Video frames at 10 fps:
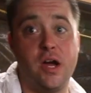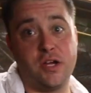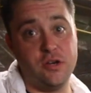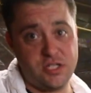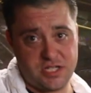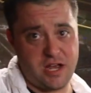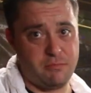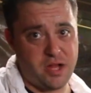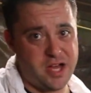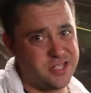I could
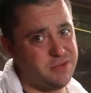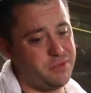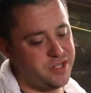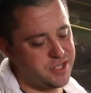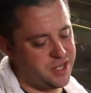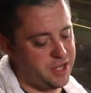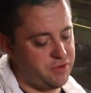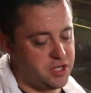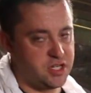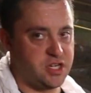sandblast it, but it's going to give
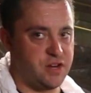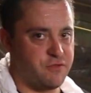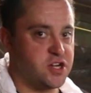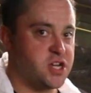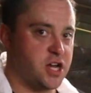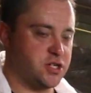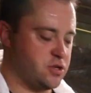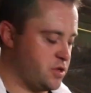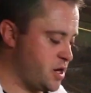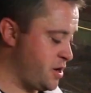it a different
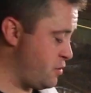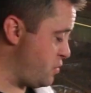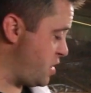texture that I don't